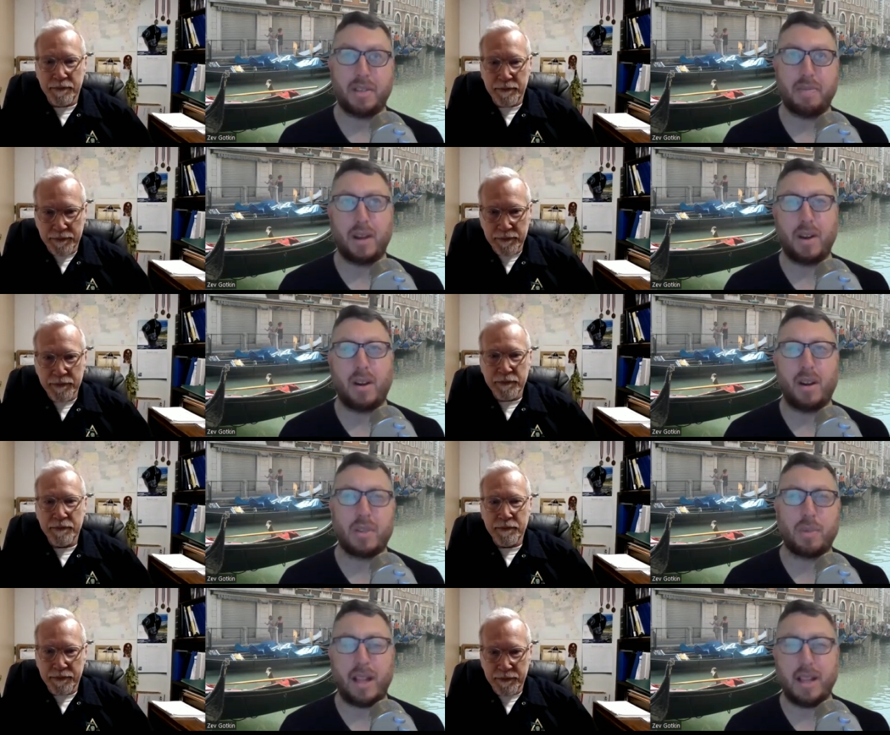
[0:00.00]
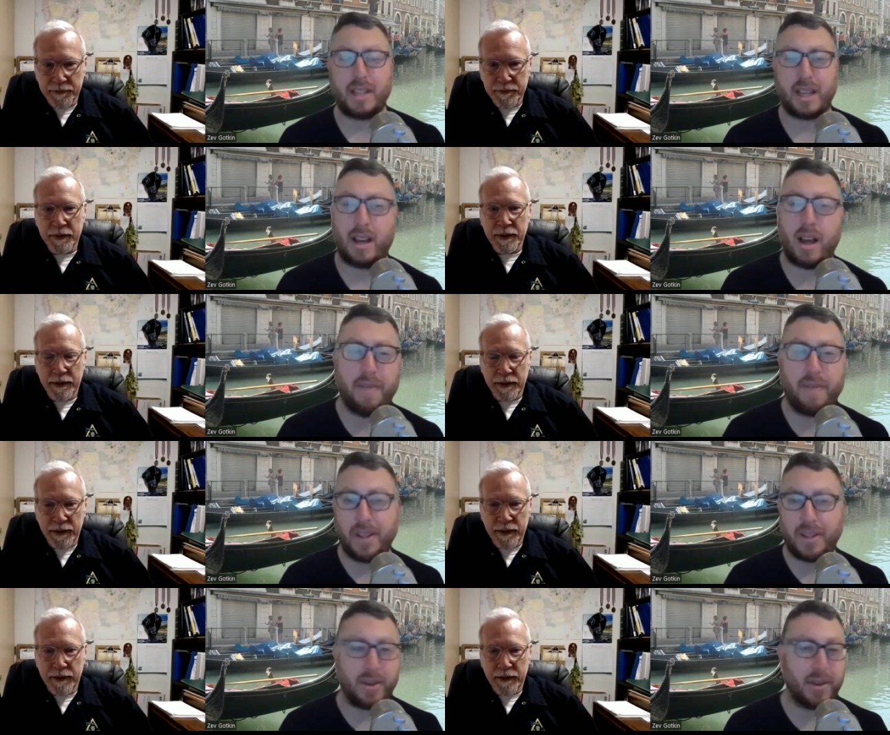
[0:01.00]
Speaker 1: Belgian beer, as well as like an
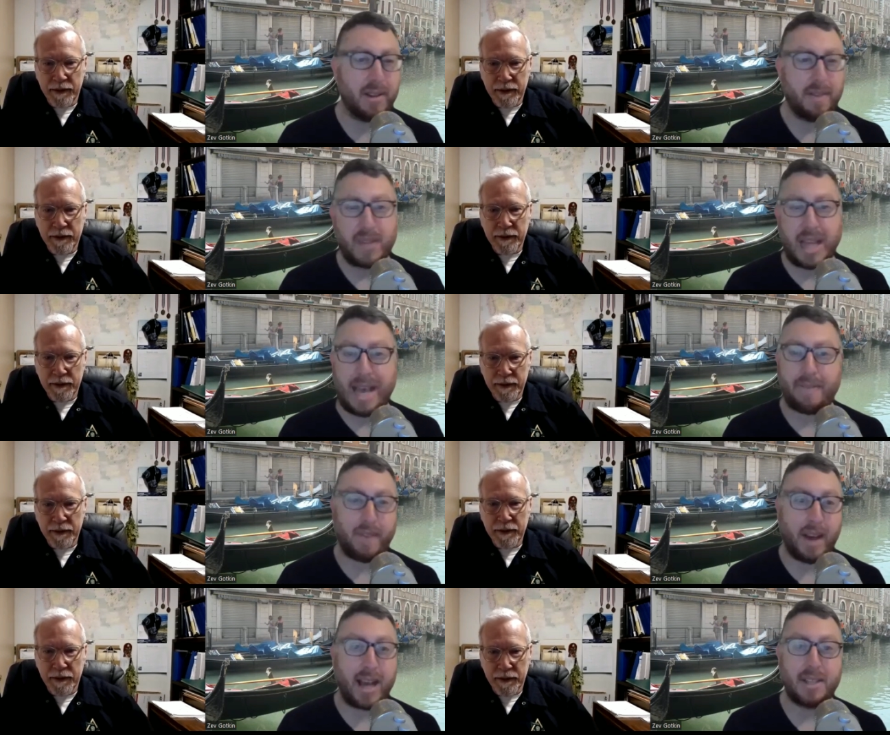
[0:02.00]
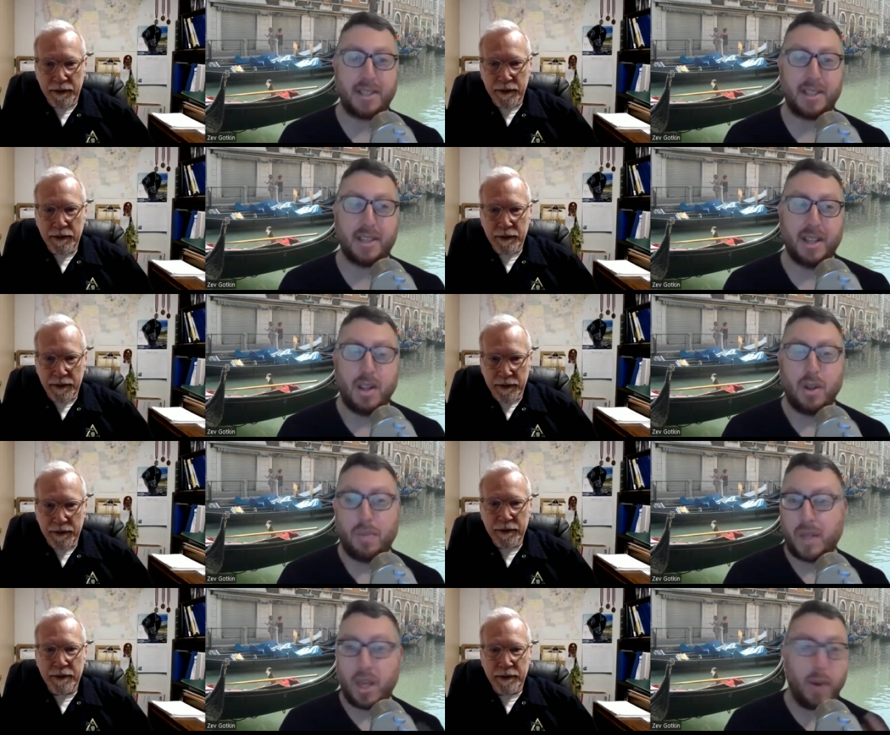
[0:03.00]
unfiltered Hefeweizen.
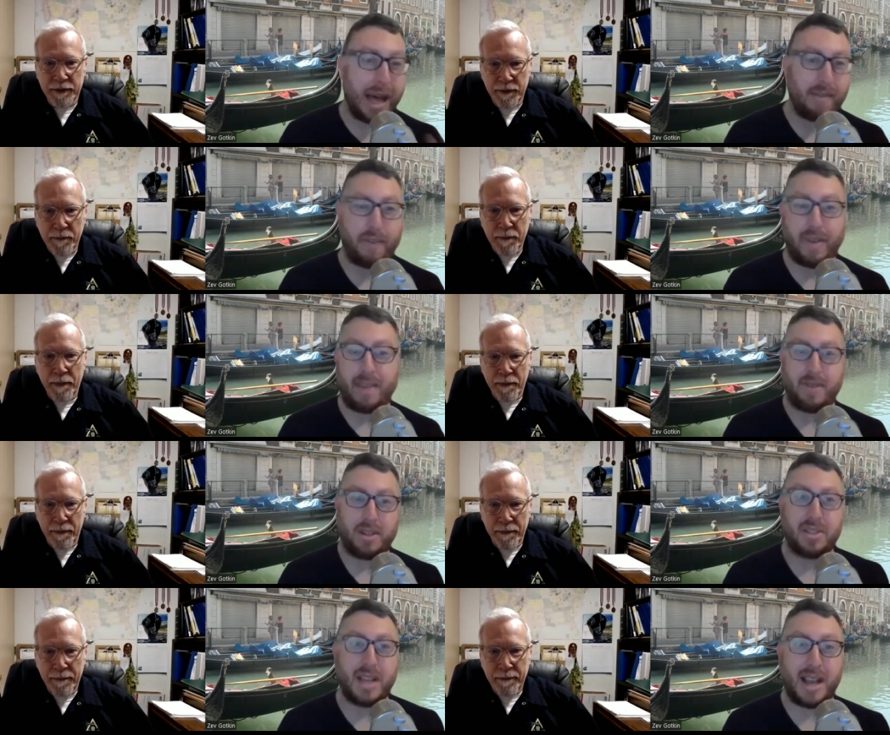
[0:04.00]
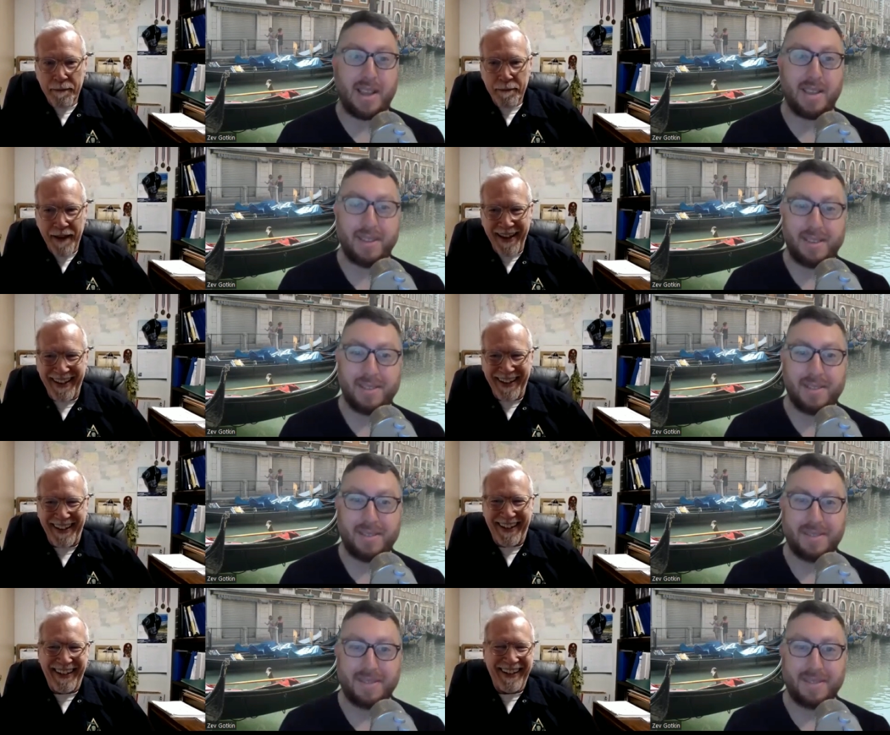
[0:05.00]
Do you have a favorite style?
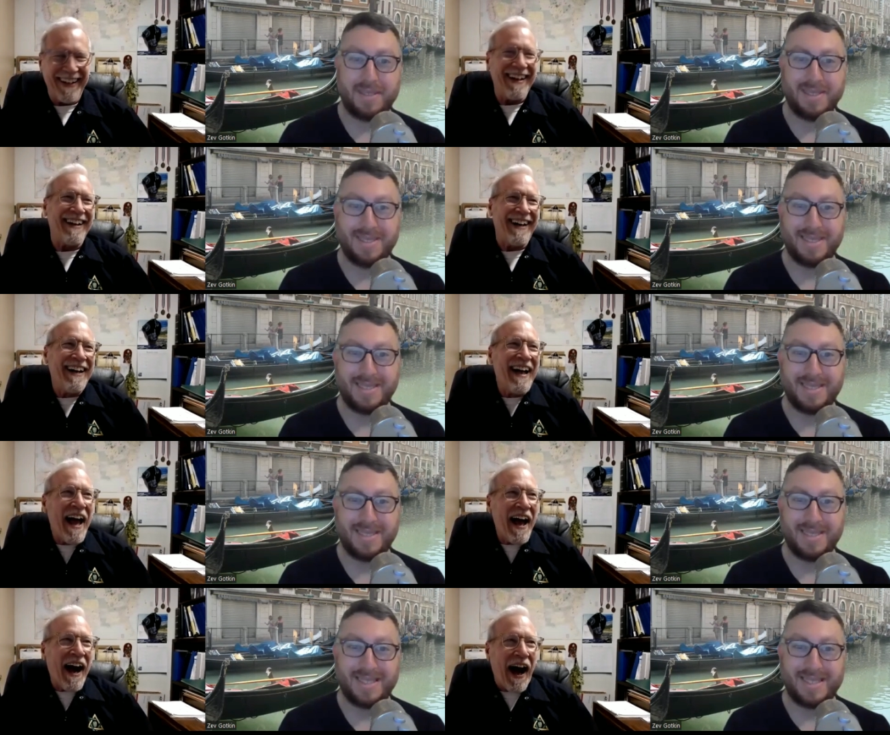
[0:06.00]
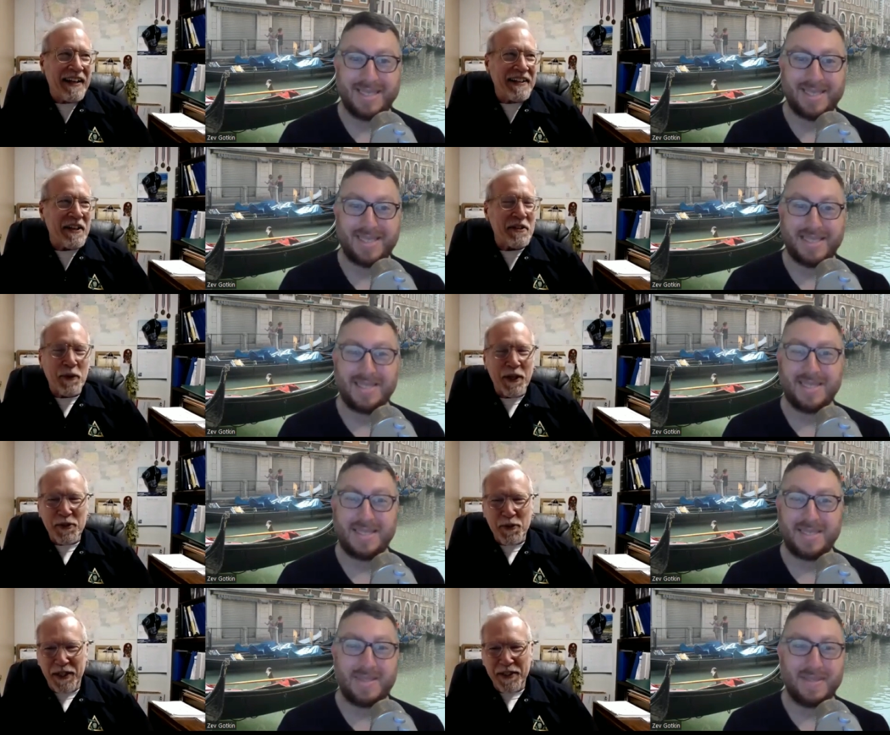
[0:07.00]
Speaker 2: uh, you know, that's one of
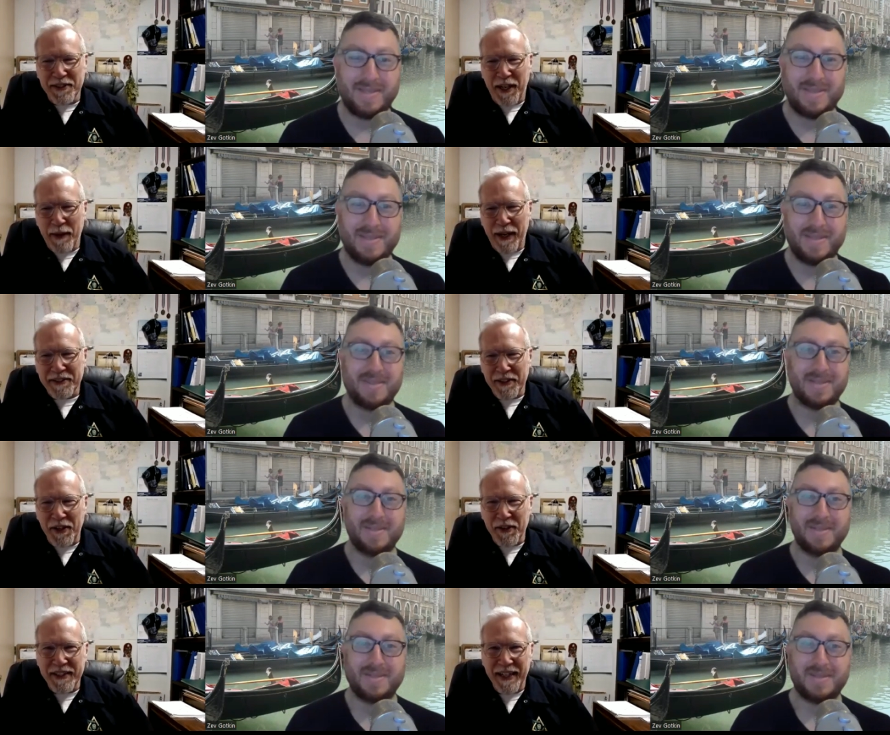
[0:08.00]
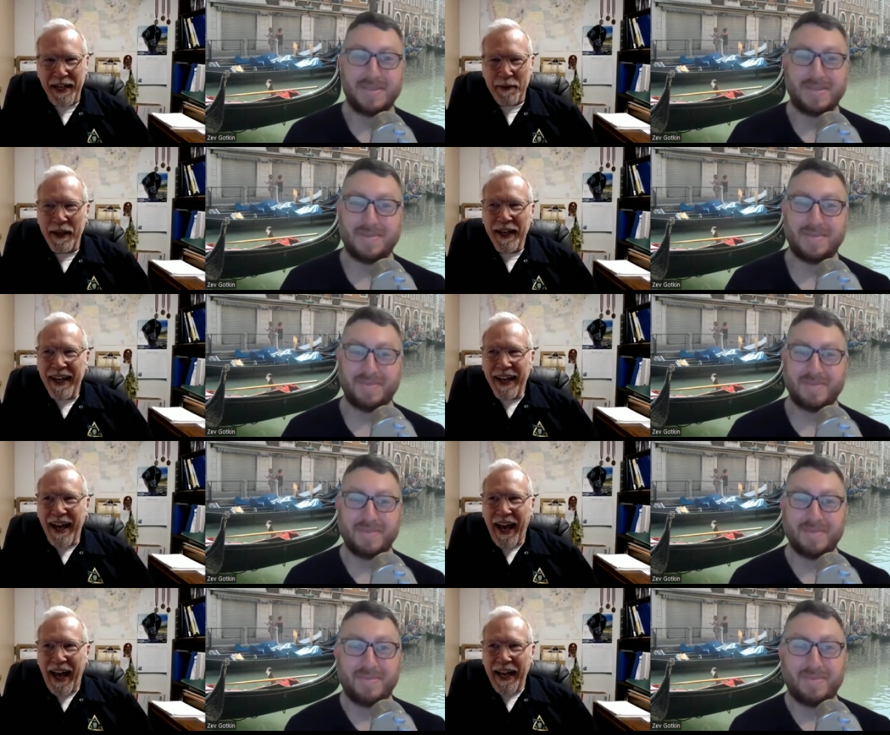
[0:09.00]
those questions I'm asked all the time.
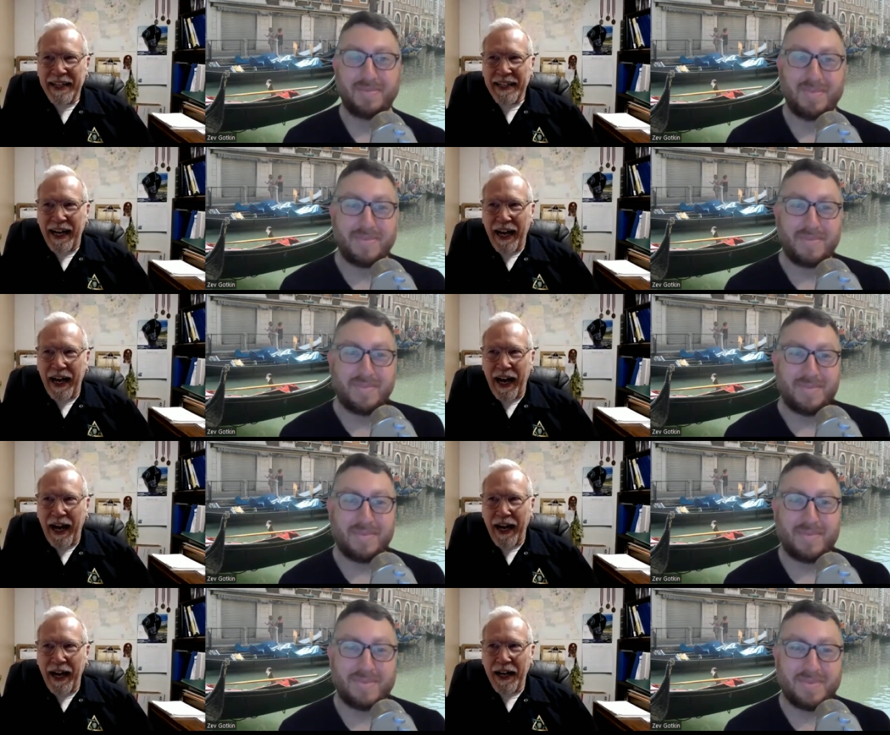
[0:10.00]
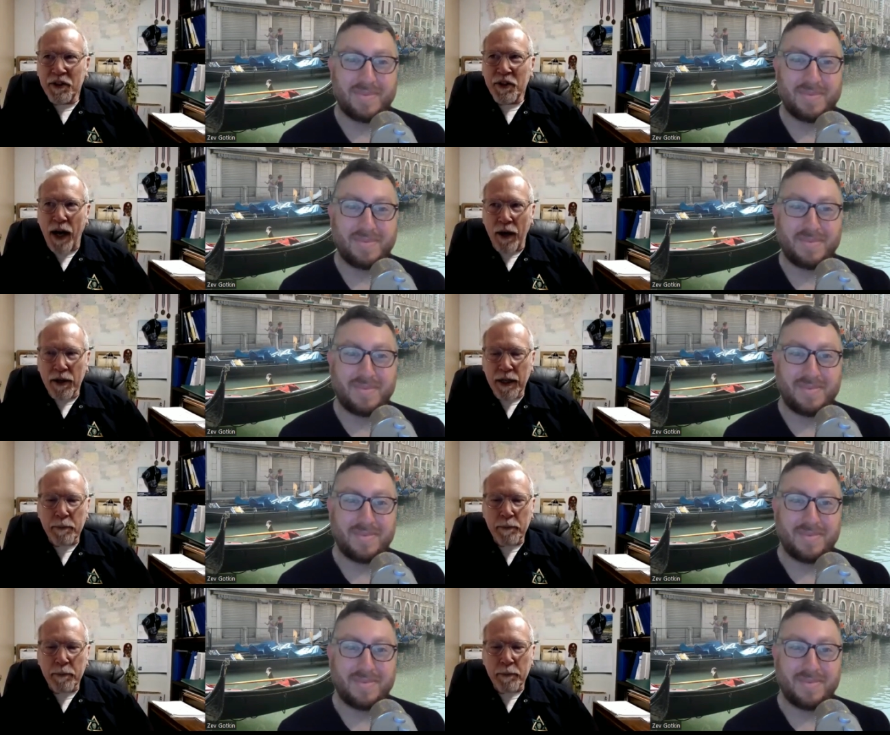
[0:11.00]
And there are a